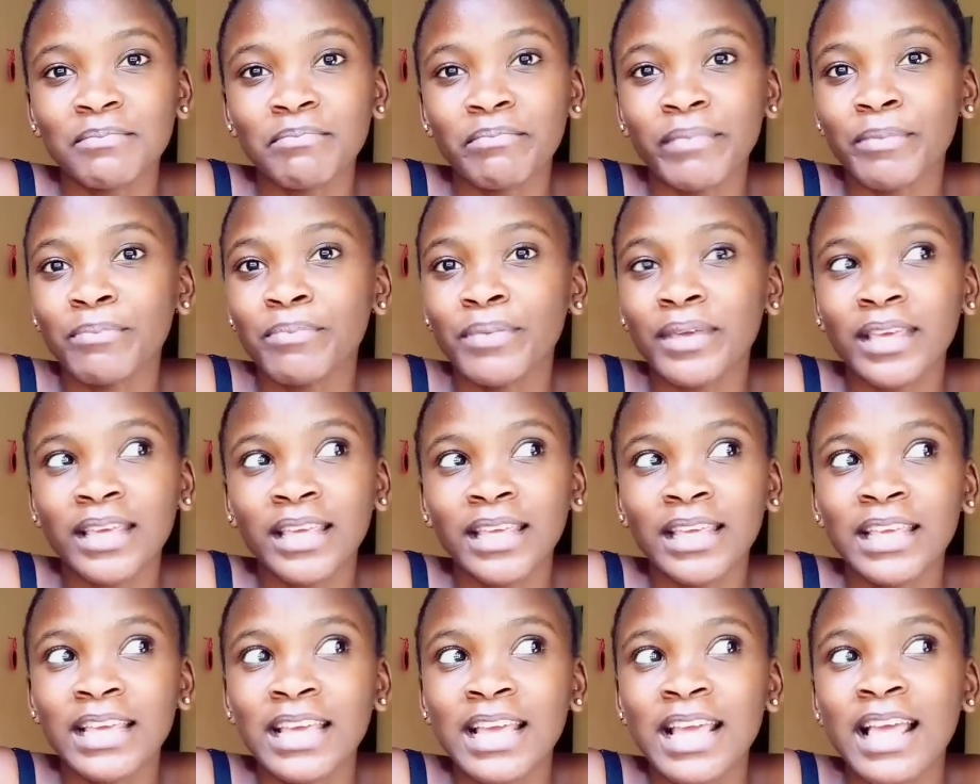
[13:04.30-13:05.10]

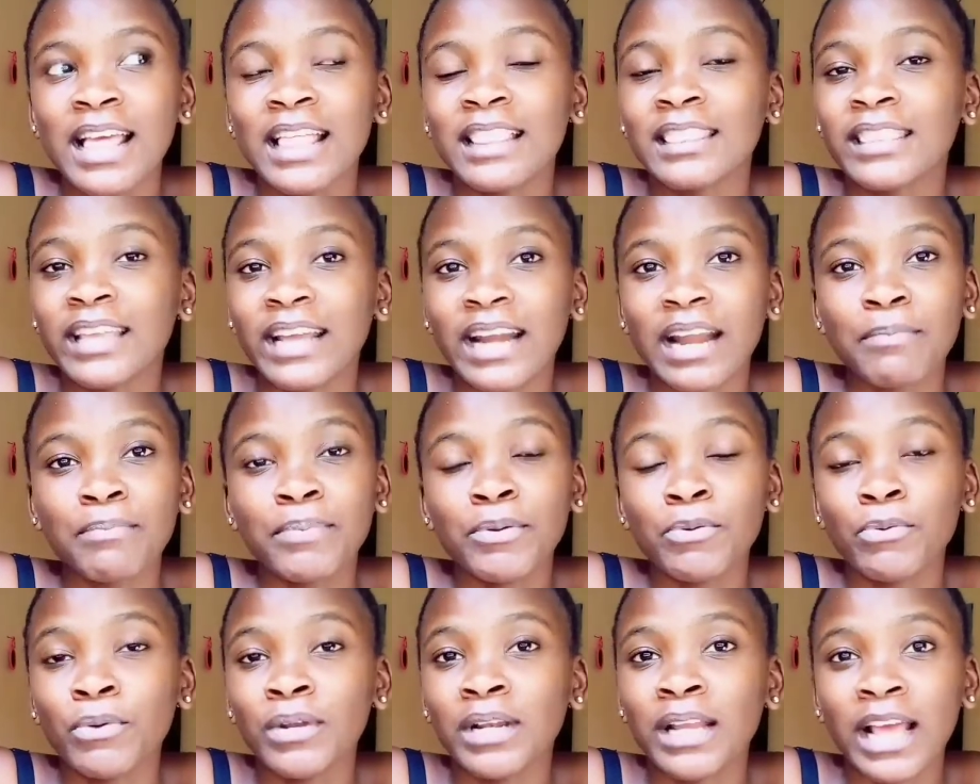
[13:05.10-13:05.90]
Maybe
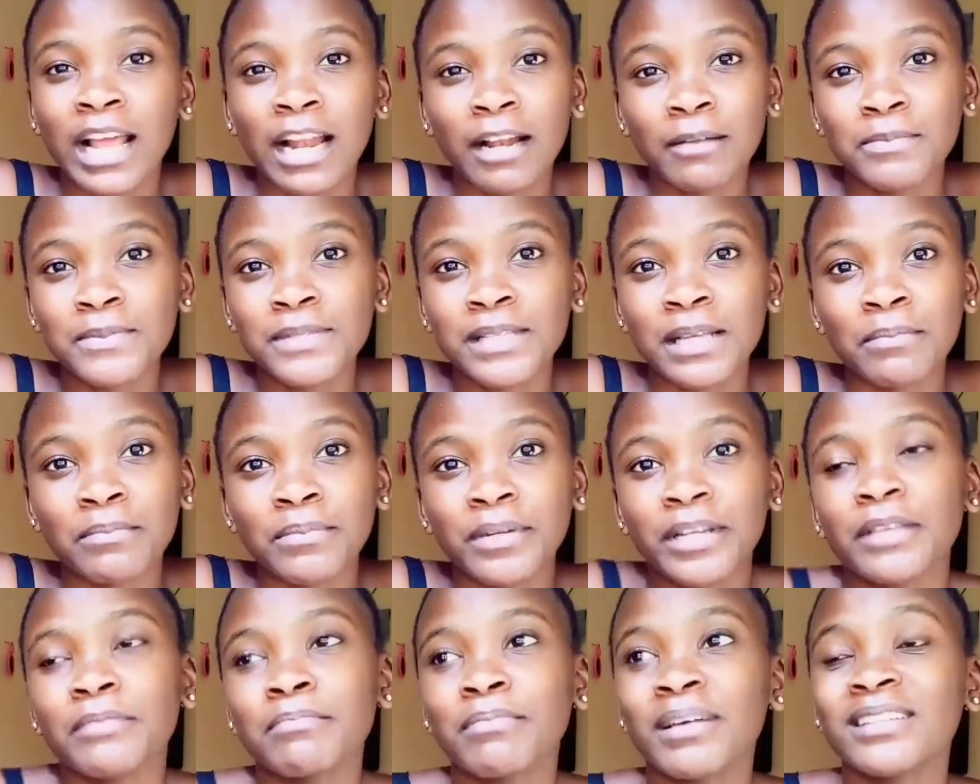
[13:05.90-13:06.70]
therapy will help
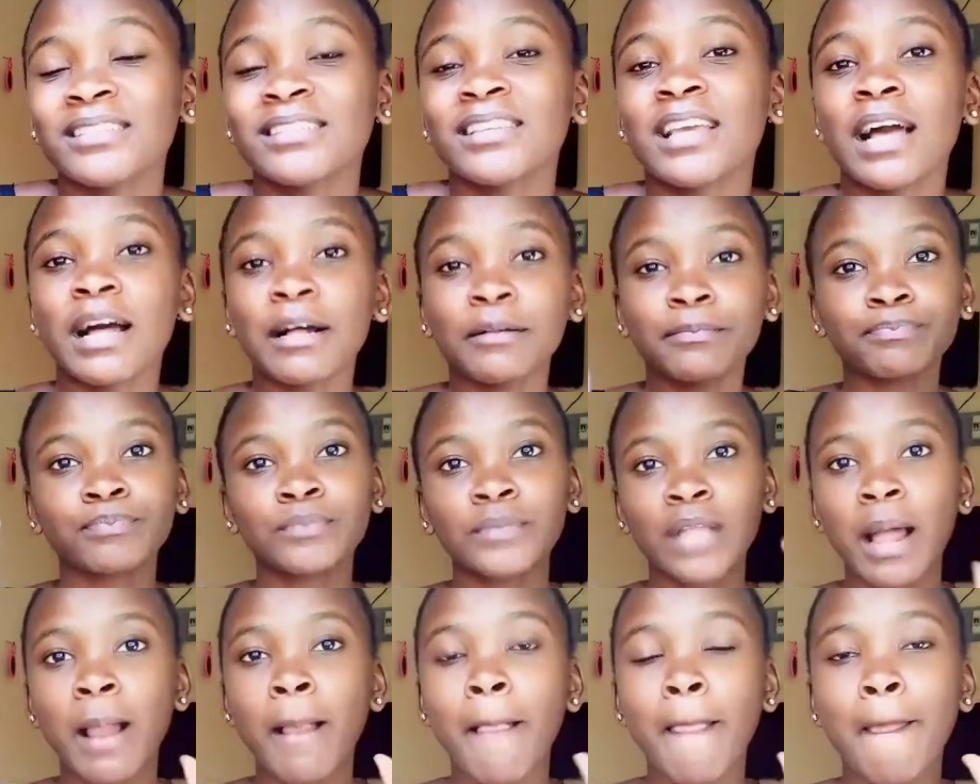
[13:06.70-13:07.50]
someday. But yeah,
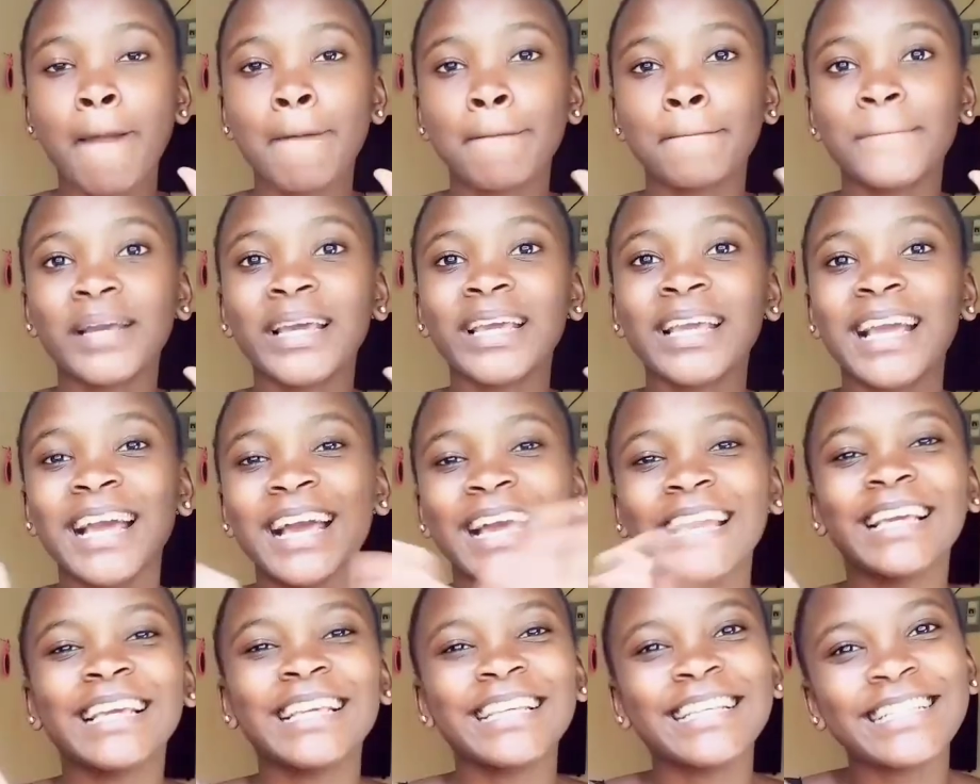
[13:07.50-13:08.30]
bye
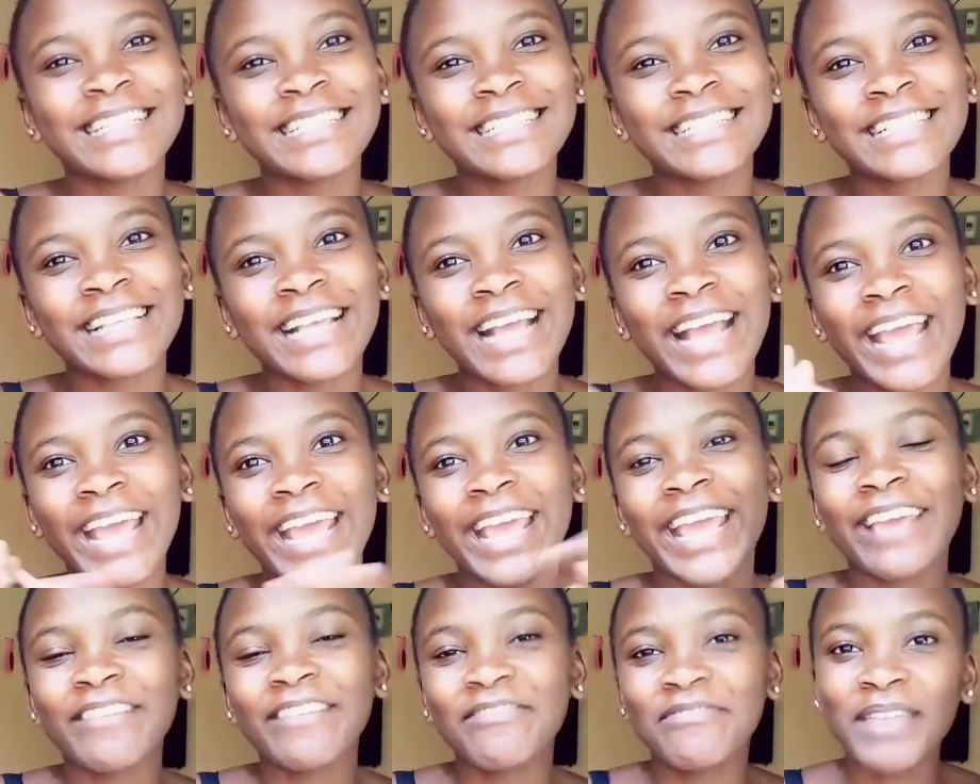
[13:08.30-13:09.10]
guys.
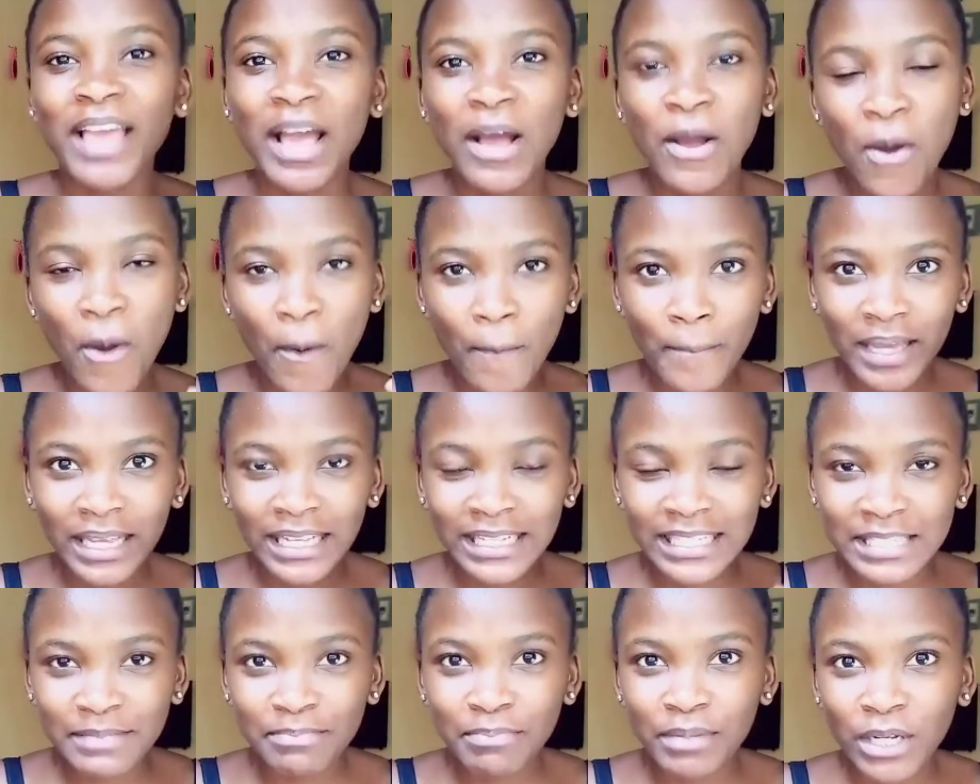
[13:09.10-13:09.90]
Give me a
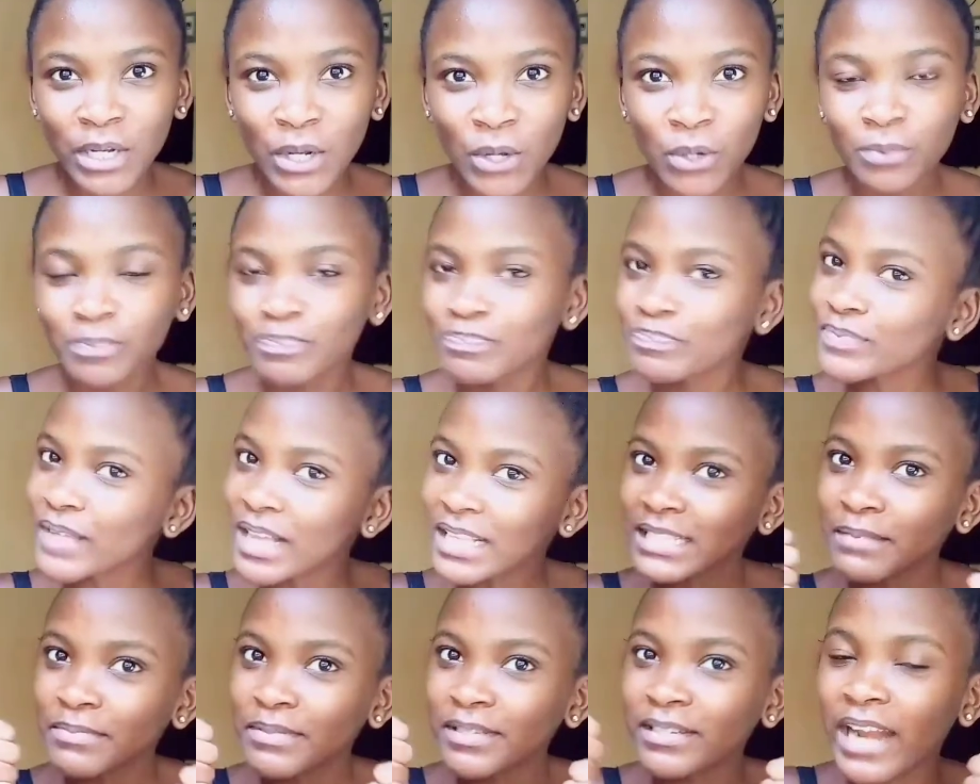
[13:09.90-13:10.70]
comment below.
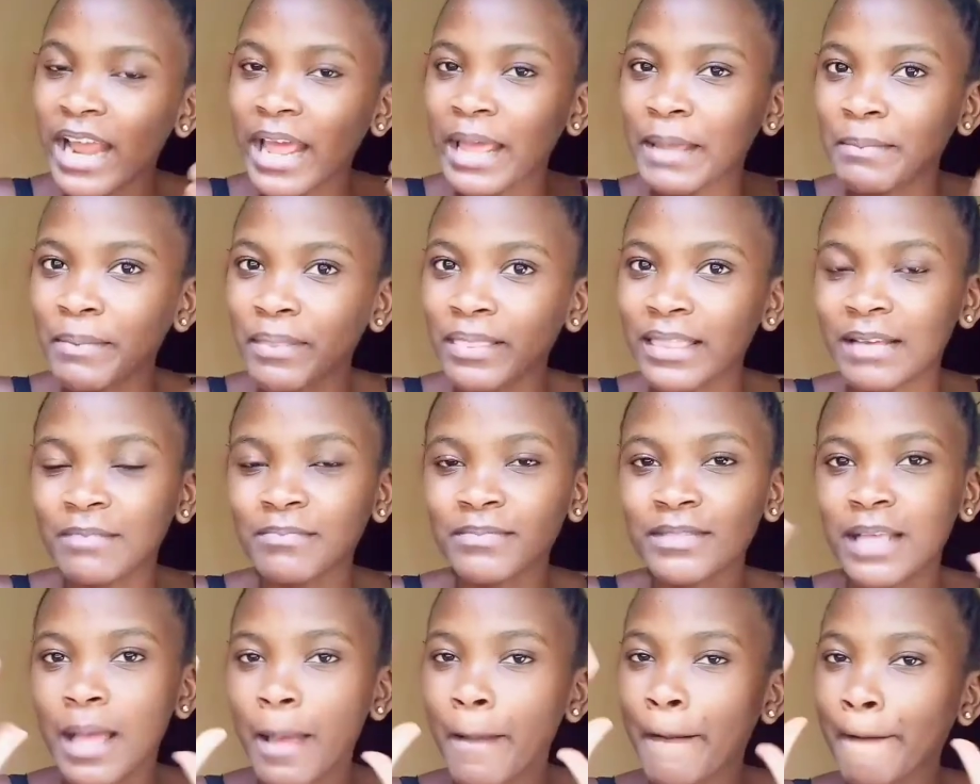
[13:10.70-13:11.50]
Subscribe,
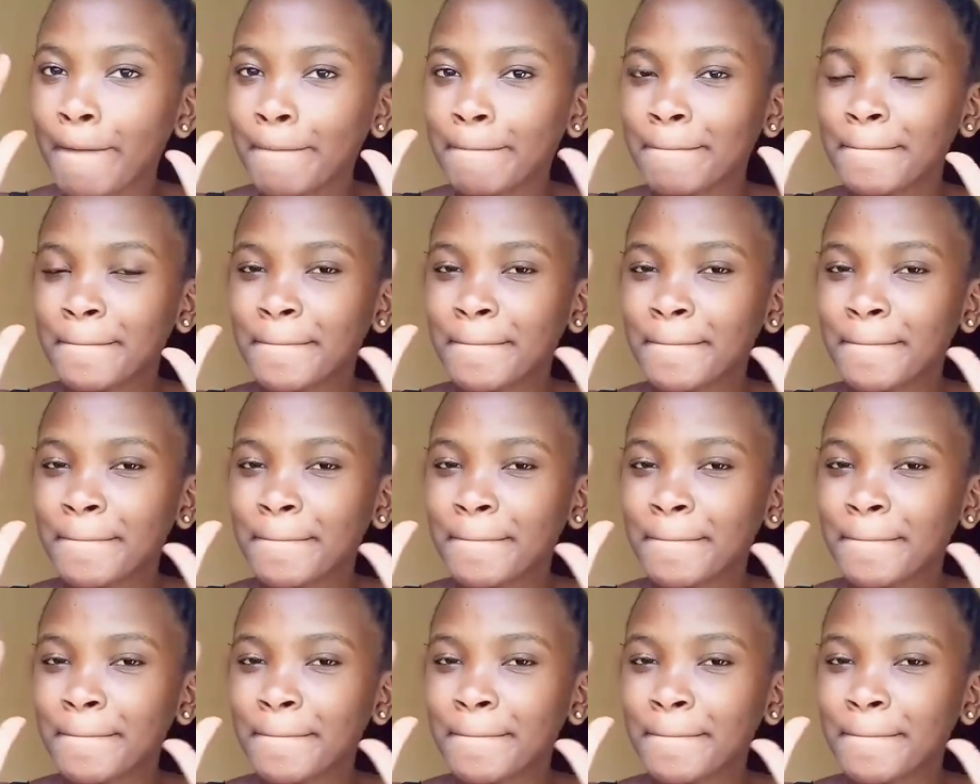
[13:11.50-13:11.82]
thumbs up.